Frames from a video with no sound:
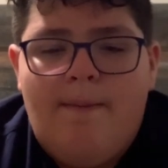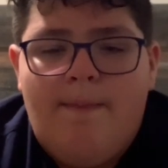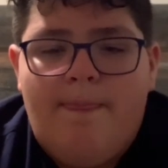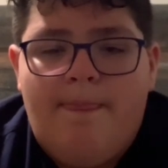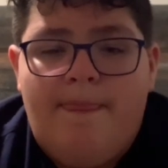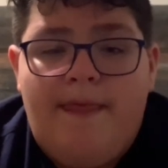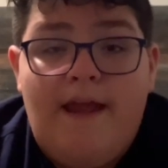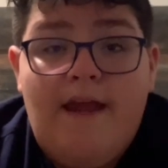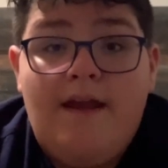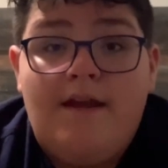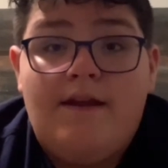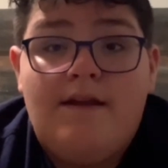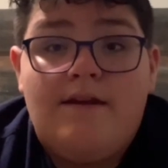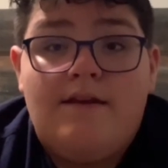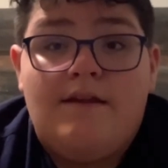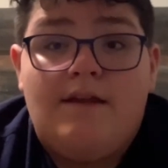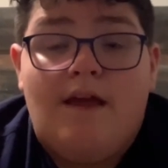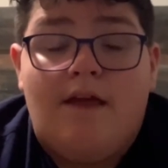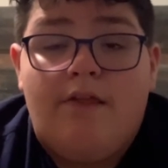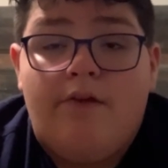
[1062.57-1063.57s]
They didn't
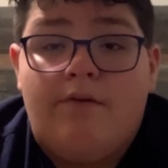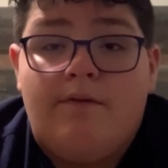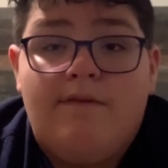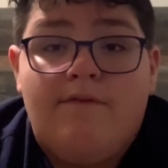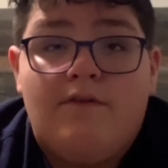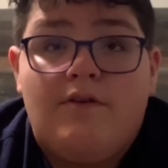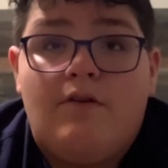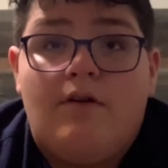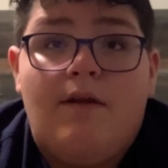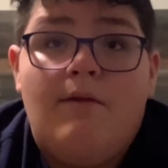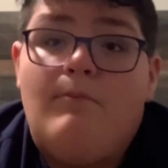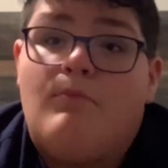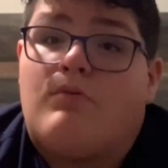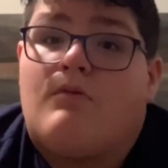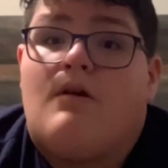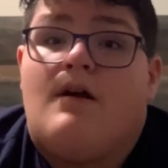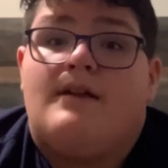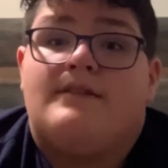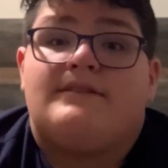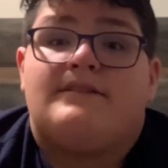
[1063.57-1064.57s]
yellow, even though I
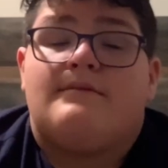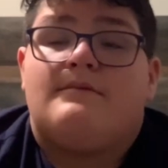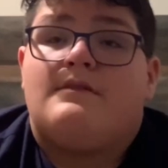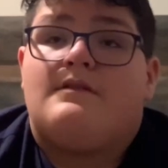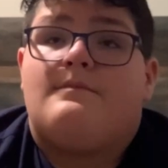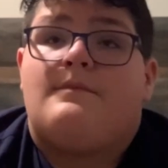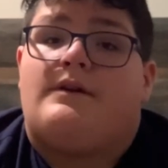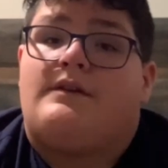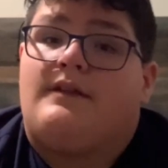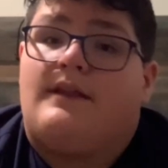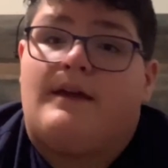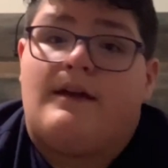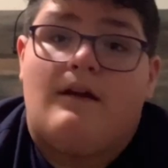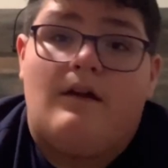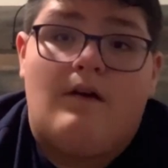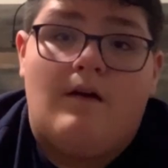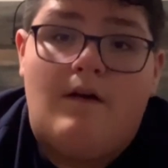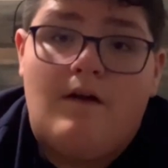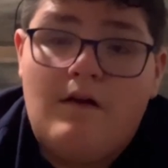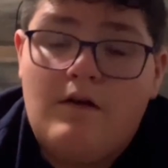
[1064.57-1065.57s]
brought some of them on like a
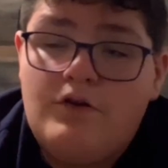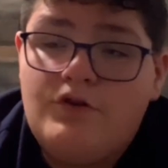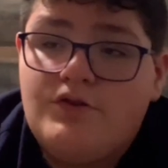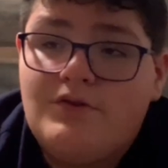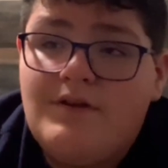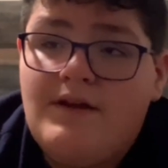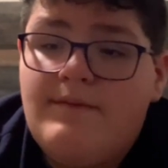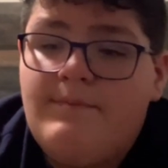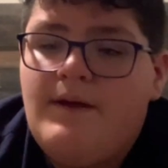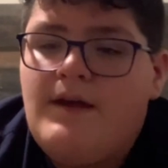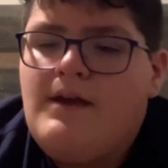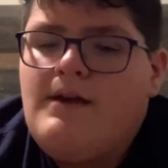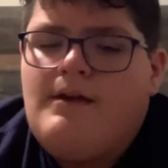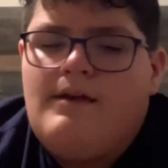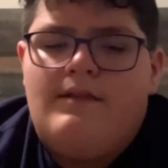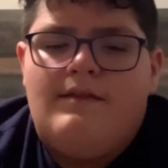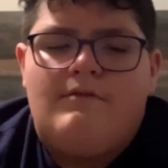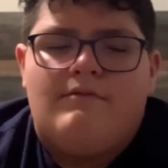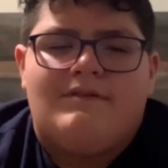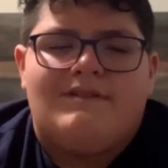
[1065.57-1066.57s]
car trip.
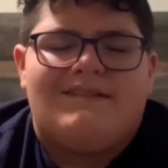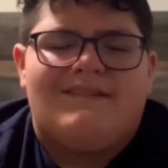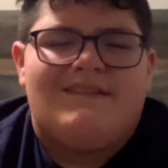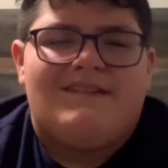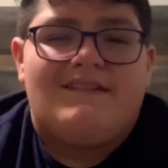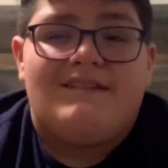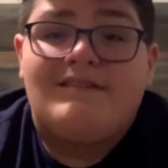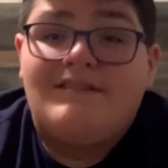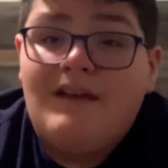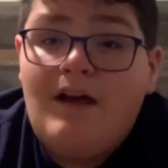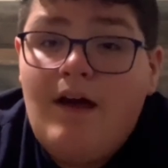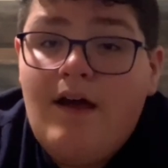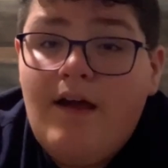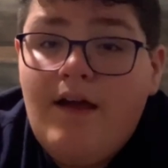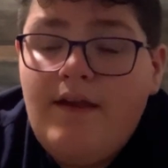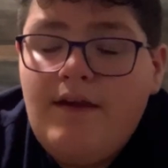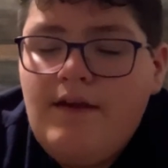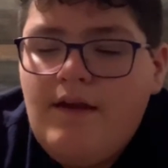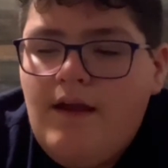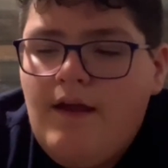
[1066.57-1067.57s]
It was in the
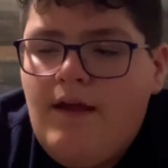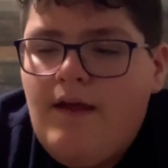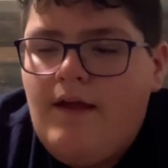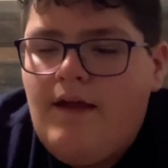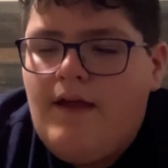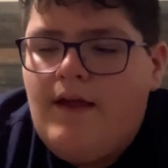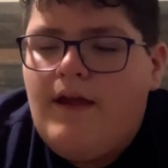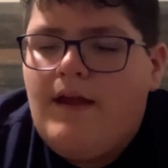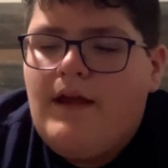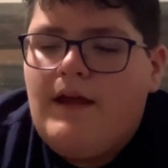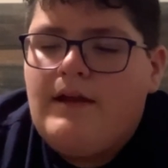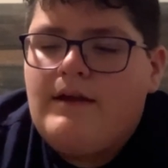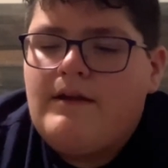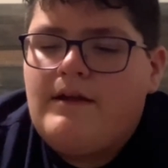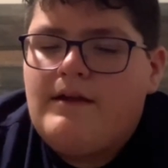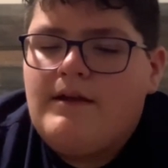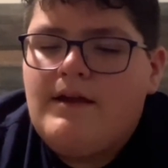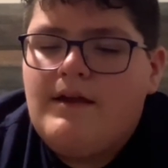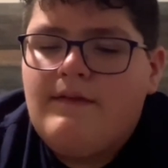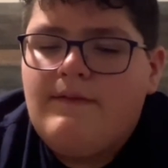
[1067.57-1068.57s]
sun,
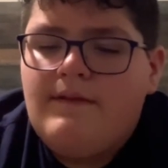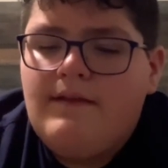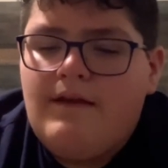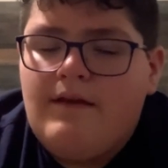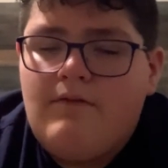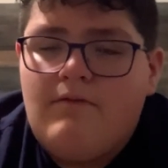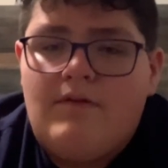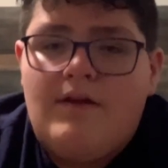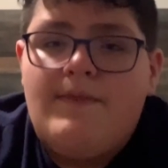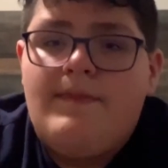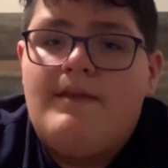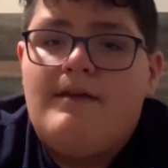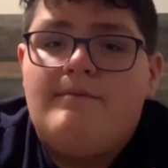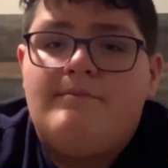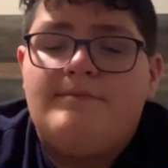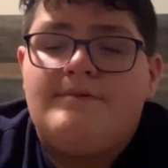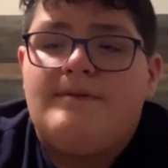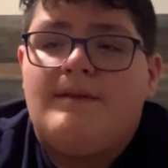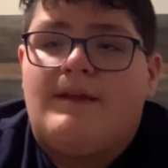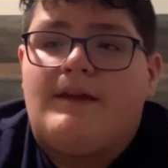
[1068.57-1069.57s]
and I read
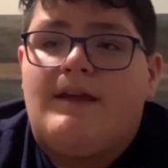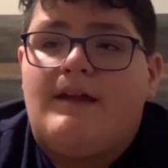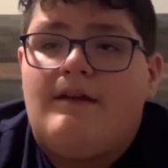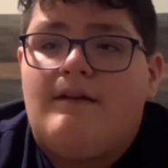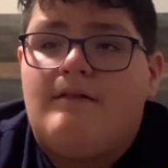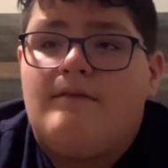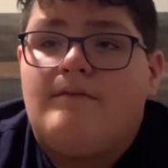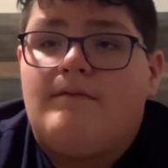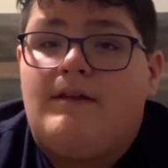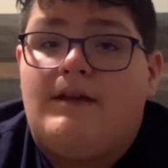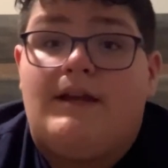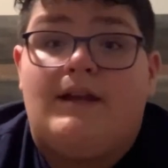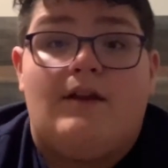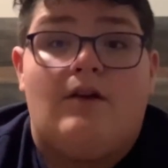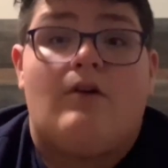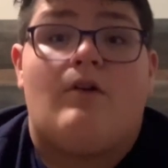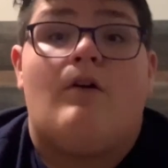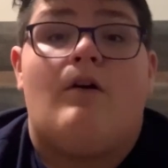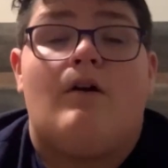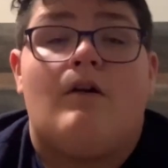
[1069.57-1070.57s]
them like in a
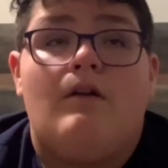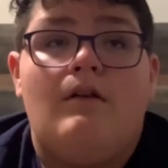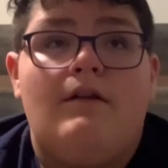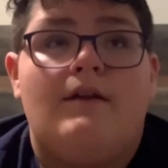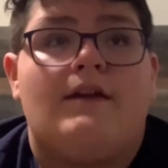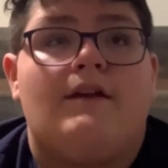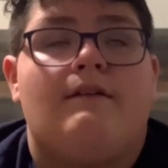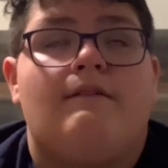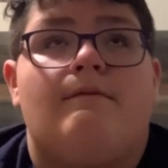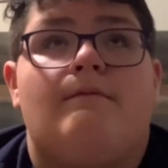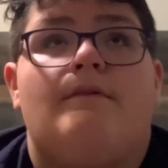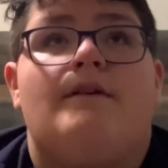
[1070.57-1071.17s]
car, like